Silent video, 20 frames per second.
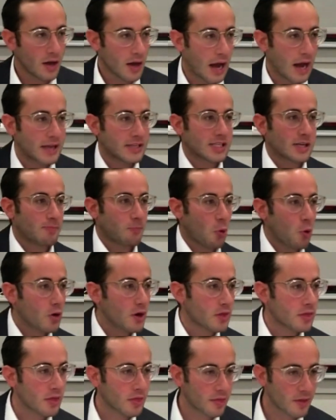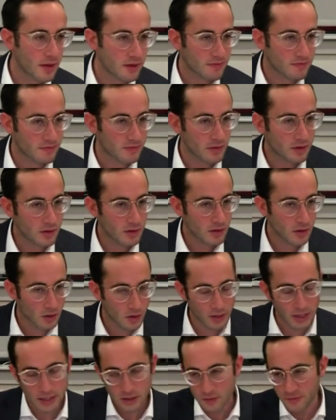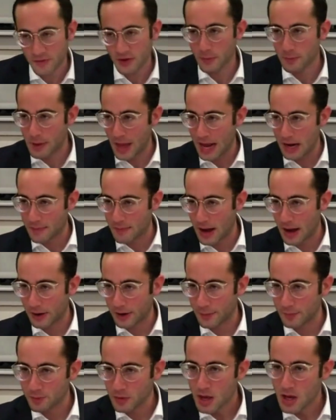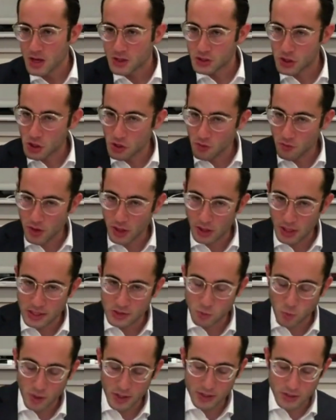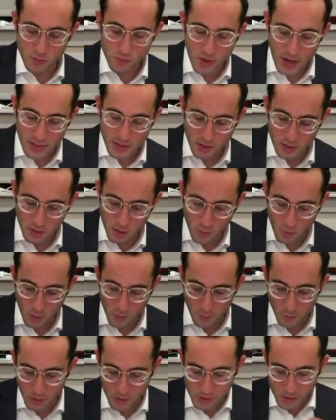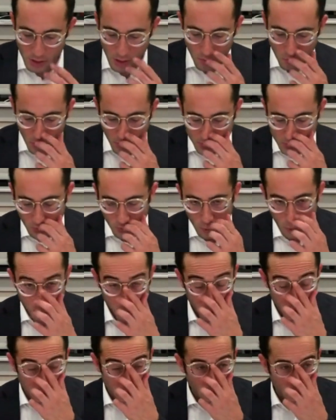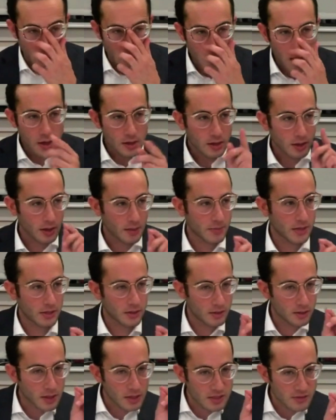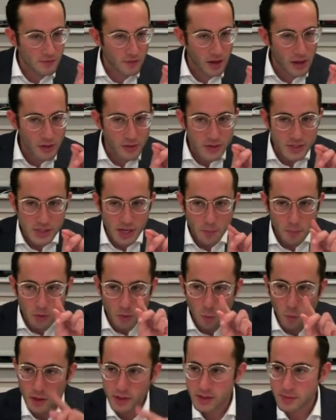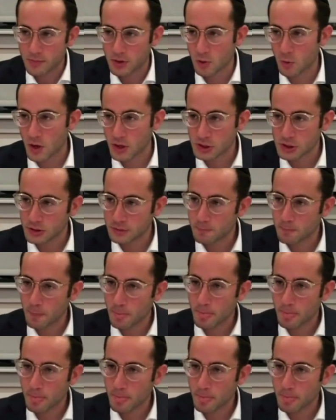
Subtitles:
I supported the thief. You feel bad about it. So you realize what is the right thing to do and what is a wrong thing to do. Now let's follow this up with one simple question.